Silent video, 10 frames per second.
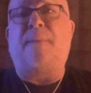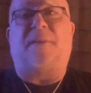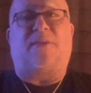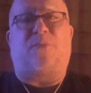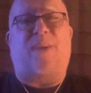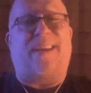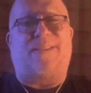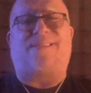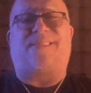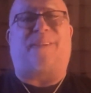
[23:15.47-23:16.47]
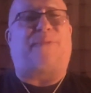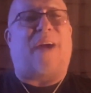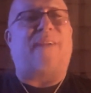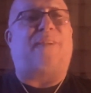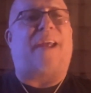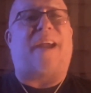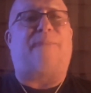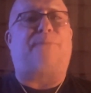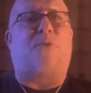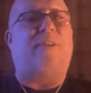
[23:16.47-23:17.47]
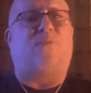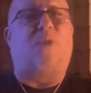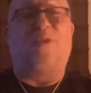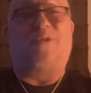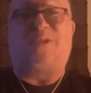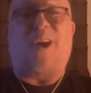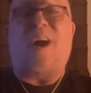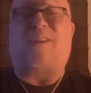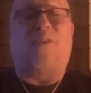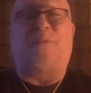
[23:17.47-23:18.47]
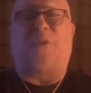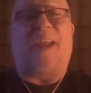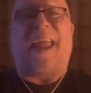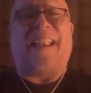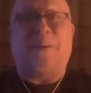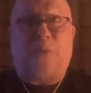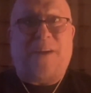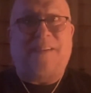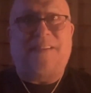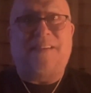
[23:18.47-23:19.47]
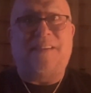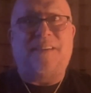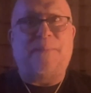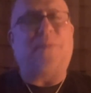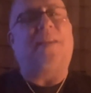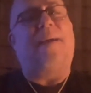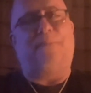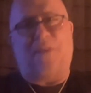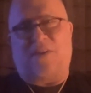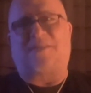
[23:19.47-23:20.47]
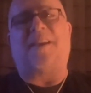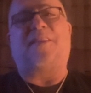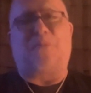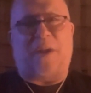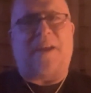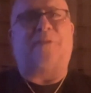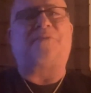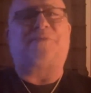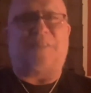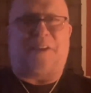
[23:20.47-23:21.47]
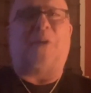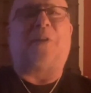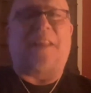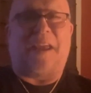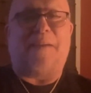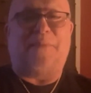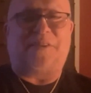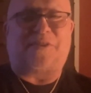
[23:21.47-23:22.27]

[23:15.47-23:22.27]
But the Raiders is a 5.5-point road chalk over anyone? Yep, I'll take the Raiders and I'll lay them to